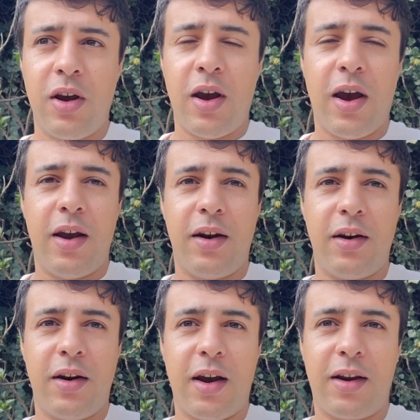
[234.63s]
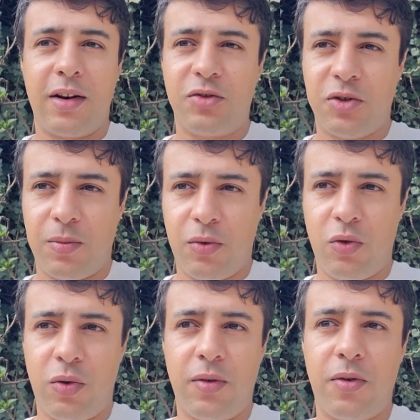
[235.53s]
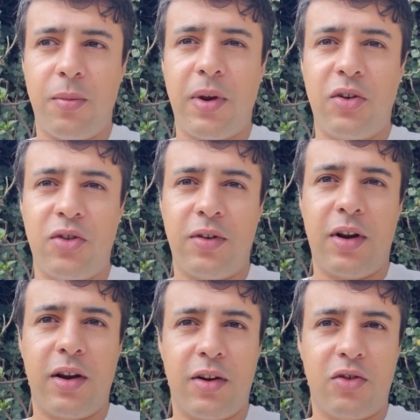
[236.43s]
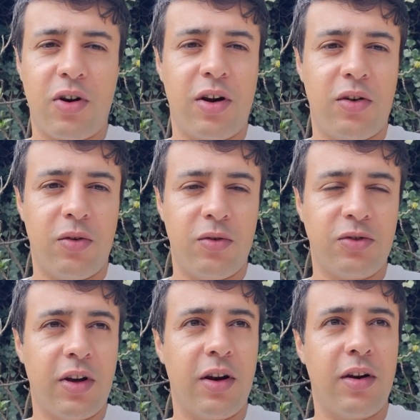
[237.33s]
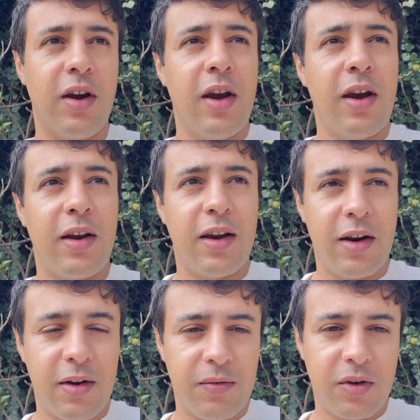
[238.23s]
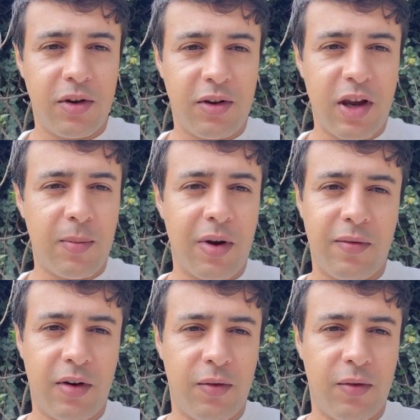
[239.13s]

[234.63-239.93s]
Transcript: and I got some new information that I could try to use. And again, after the tape, I felt